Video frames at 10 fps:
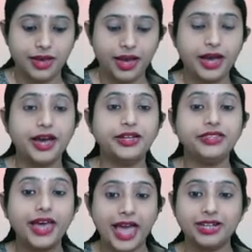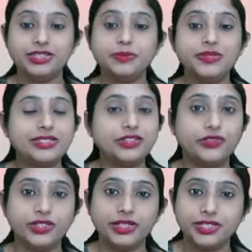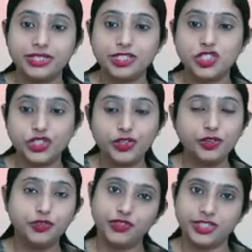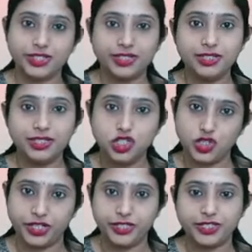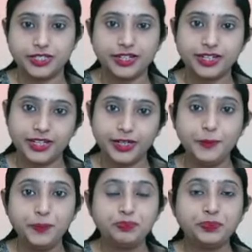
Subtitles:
And the activity related to physical change. Clear?